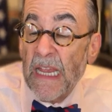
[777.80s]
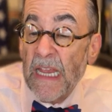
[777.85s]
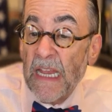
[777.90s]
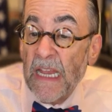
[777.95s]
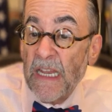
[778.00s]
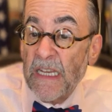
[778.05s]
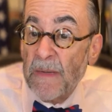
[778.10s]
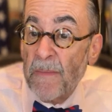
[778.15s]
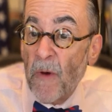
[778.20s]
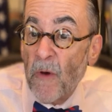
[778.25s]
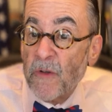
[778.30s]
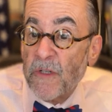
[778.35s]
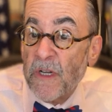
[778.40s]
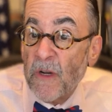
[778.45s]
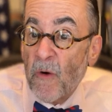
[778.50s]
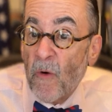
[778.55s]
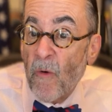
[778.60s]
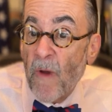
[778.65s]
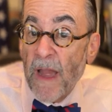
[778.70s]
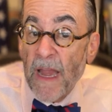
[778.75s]
It's the most
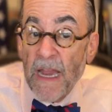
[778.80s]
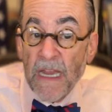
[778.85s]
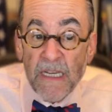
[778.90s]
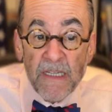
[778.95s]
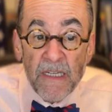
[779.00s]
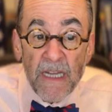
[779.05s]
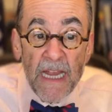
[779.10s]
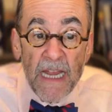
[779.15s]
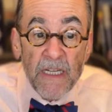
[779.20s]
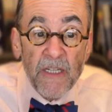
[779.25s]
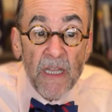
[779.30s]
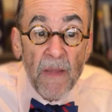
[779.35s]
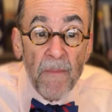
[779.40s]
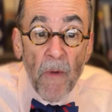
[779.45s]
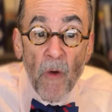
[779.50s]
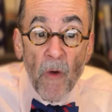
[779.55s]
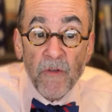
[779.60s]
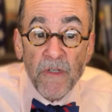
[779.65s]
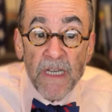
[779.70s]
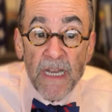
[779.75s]
it's, it's the
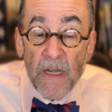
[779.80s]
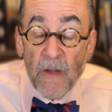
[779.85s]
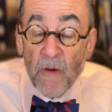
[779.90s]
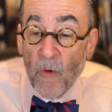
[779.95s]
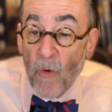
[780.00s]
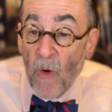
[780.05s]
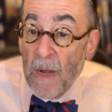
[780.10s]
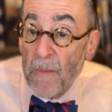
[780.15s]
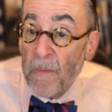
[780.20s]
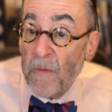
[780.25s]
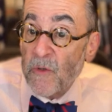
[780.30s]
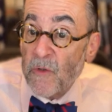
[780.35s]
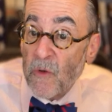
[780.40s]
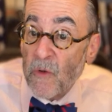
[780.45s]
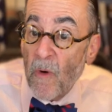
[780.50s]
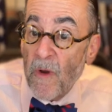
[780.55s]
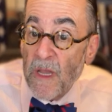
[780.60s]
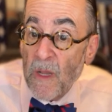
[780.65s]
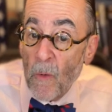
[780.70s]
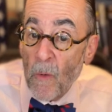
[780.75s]
most incredible
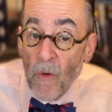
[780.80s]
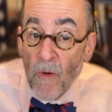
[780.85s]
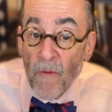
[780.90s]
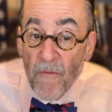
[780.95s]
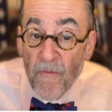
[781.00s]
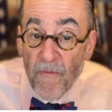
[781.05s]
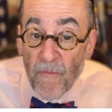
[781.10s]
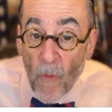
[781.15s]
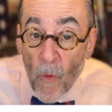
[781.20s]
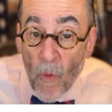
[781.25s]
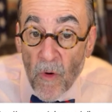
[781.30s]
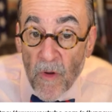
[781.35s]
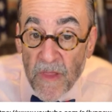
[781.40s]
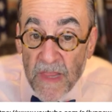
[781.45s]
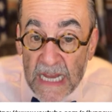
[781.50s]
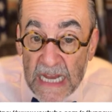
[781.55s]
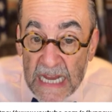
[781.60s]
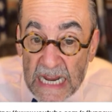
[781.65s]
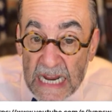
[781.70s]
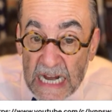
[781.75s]
story in the world for
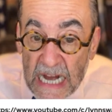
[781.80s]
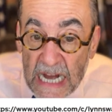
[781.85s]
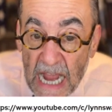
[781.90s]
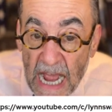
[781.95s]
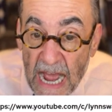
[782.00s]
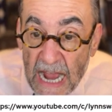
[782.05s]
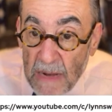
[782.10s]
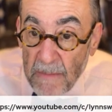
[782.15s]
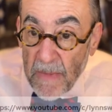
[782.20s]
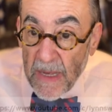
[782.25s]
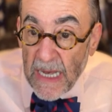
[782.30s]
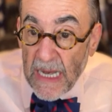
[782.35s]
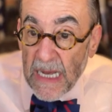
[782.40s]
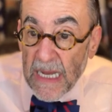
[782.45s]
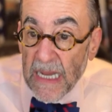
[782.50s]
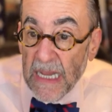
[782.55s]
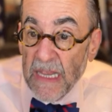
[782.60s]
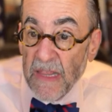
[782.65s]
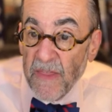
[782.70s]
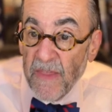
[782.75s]
the economy.
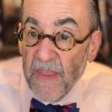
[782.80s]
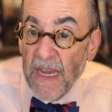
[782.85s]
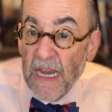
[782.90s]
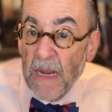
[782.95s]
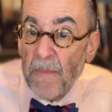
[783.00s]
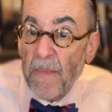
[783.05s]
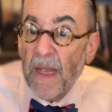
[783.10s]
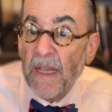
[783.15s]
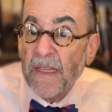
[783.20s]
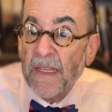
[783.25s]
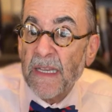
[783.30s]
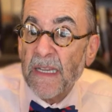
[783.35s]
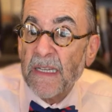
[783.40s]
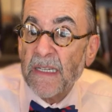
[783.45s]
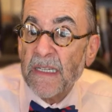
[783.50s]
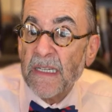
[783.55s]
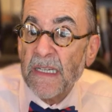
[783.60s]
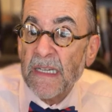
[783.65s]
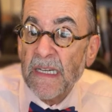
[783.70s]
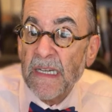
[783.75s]
Think about
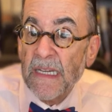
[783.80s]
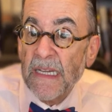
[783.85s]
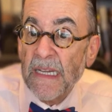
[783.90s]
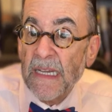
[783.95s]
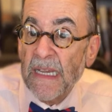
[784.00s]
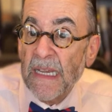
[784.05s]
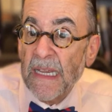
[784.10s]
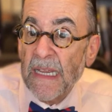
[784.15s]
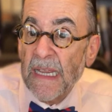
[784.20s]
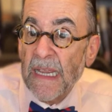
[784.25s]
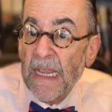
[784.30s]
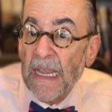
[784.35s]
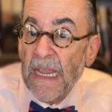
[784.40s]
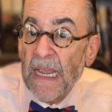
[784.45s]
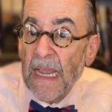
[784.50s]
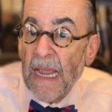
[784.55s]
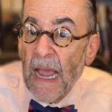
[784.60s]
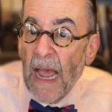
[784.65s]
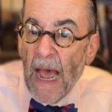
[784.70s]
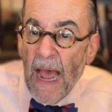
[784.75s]
this.
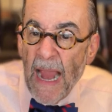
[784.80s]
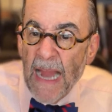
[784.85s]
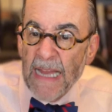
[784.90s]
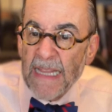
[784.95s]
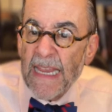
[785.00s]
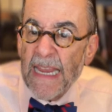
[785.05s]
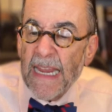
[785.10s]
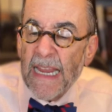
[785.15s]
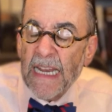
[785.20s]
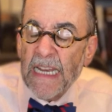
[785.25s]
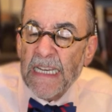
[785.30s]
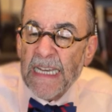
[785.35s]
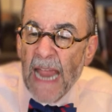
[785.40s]
I think is